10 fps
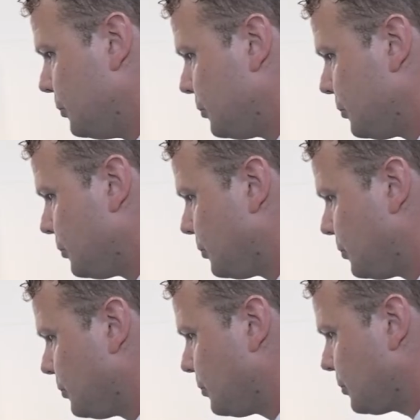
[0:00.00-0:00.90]

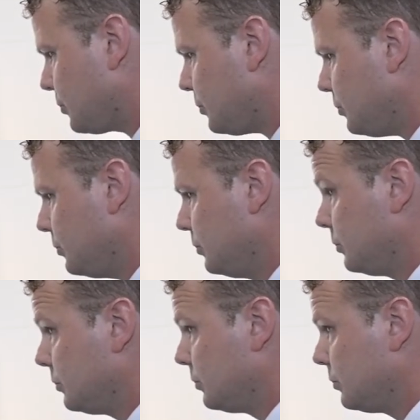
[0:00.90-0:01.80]

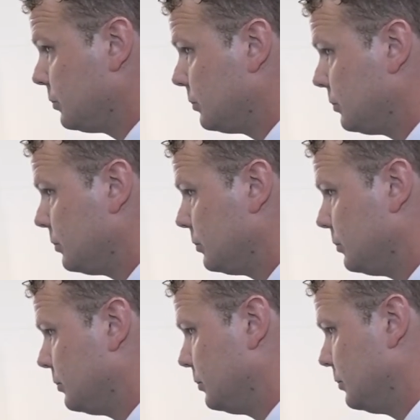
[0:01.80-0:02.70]

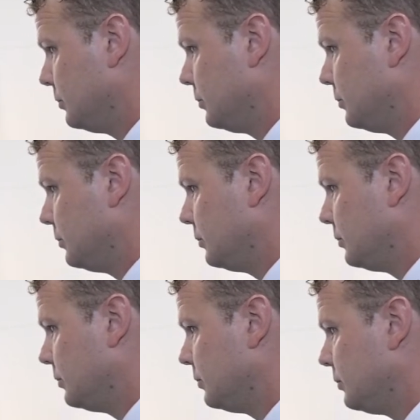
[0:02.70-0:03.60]

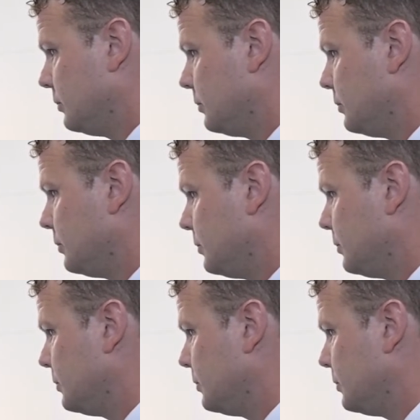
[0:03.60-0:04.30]
(not speaking)